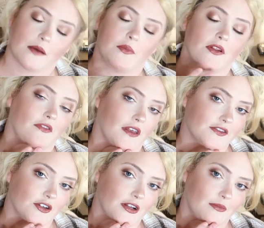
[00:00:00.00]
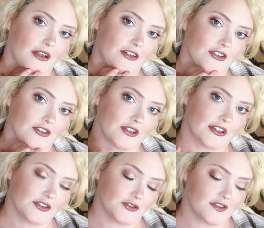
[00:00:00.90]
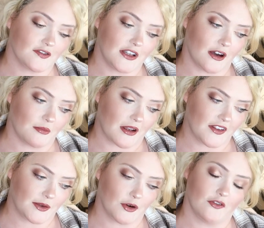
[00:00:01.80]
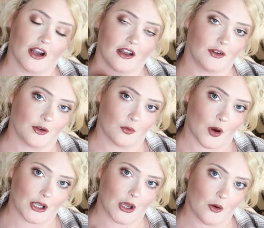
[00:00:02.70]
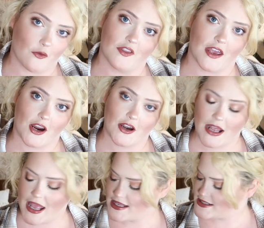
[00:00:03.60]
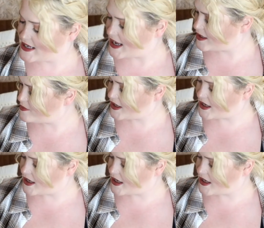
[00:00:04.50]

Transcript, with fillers: couple of things are going to be just exclusively on my Fig profile if you want to go over there and snag them.